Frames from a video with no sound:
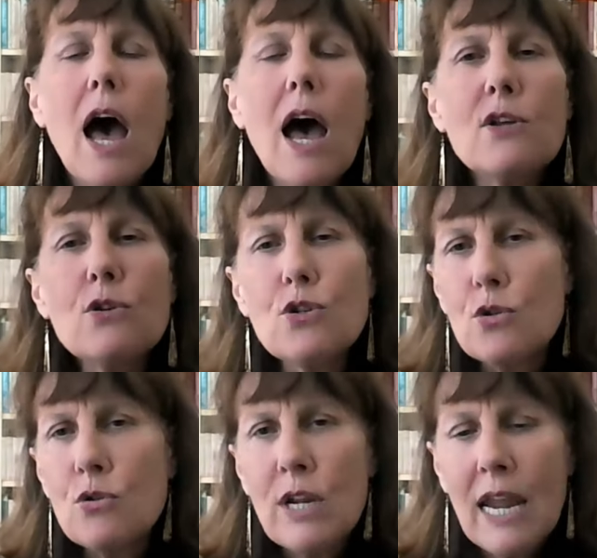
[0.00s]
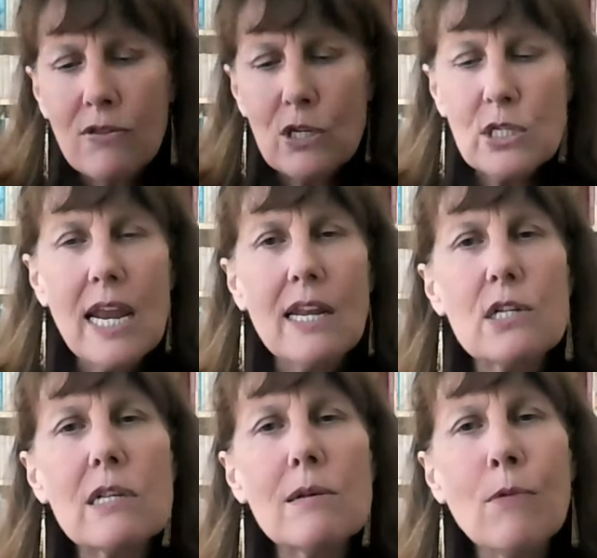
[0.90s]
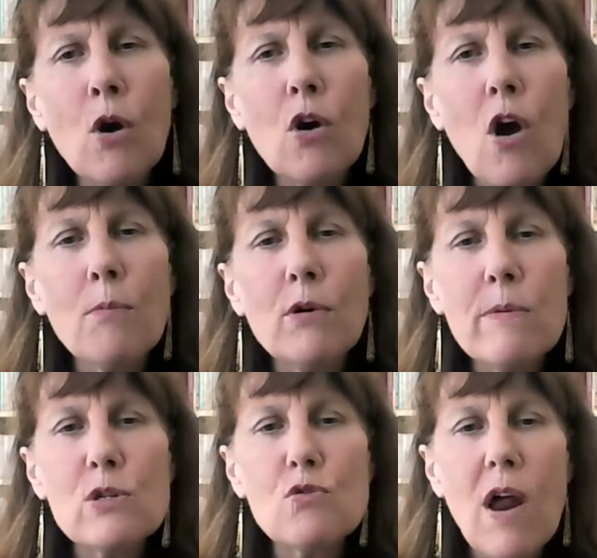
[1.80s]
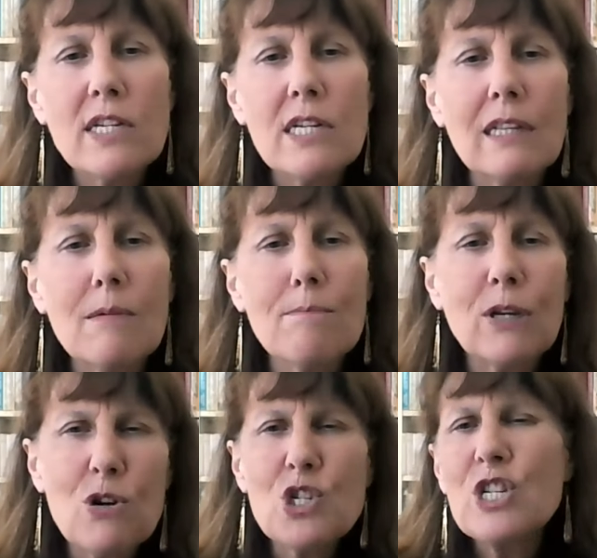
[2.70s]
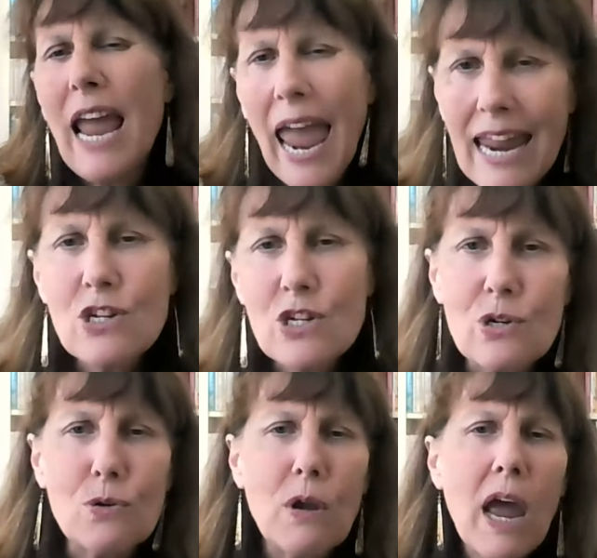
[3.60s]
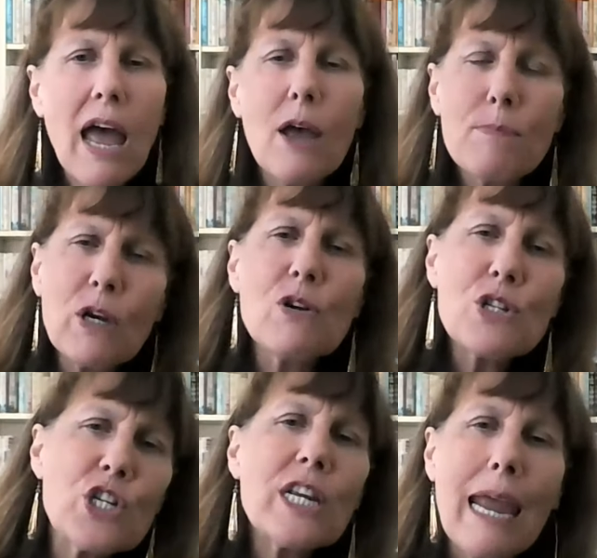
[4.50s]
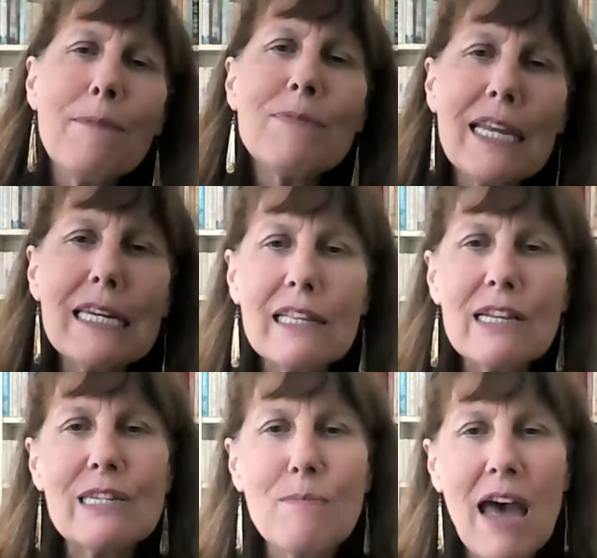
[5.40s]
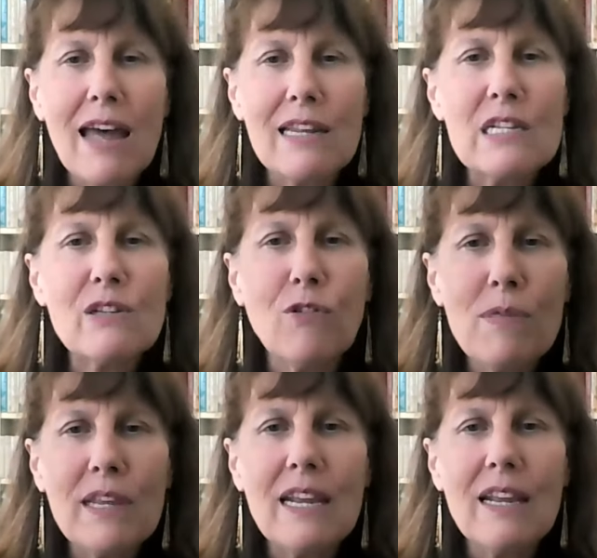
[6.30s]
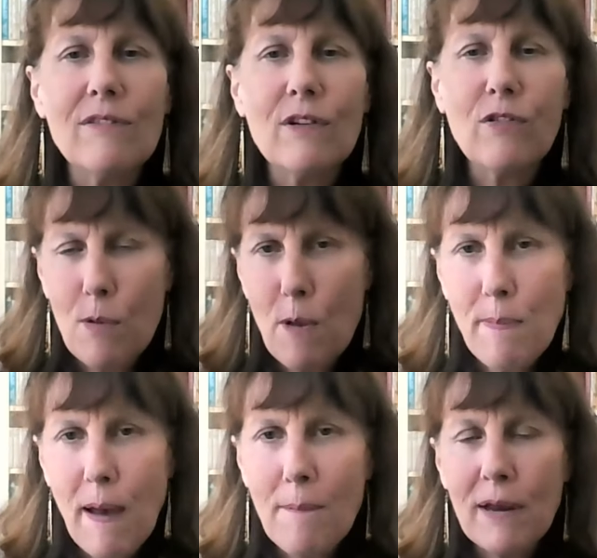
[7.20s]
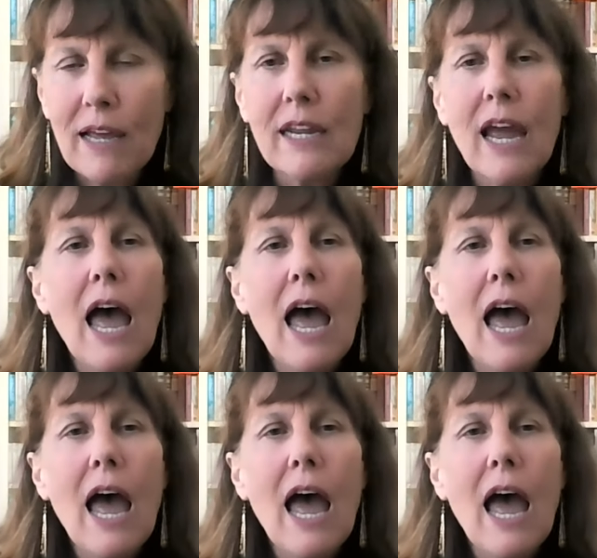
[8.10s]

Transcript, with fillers: Uh, you do get the sense that Montgomery was writing them because she had to, but because she kept getting these demands from the from her public,